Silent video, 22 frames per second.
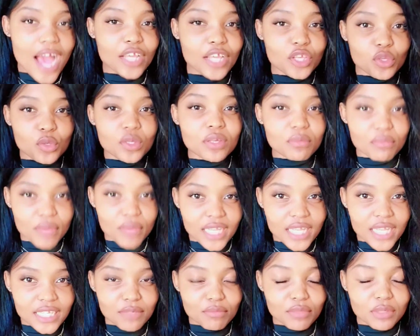Are you
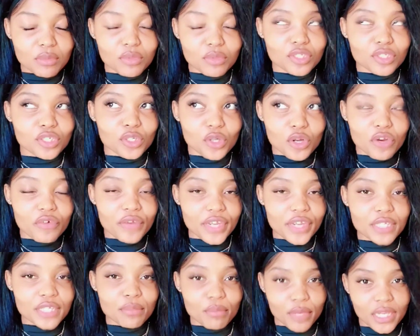impacting people in a
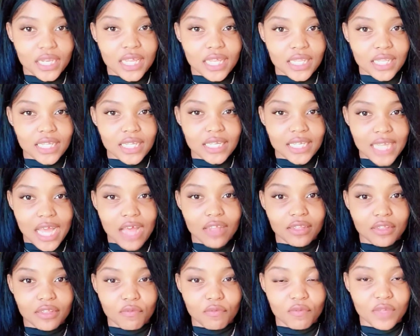correct manner that now
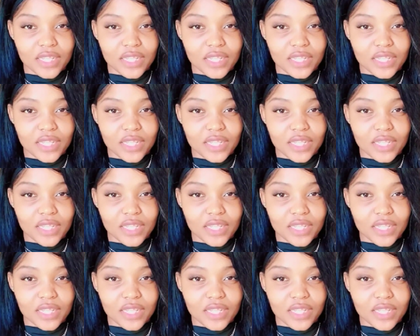they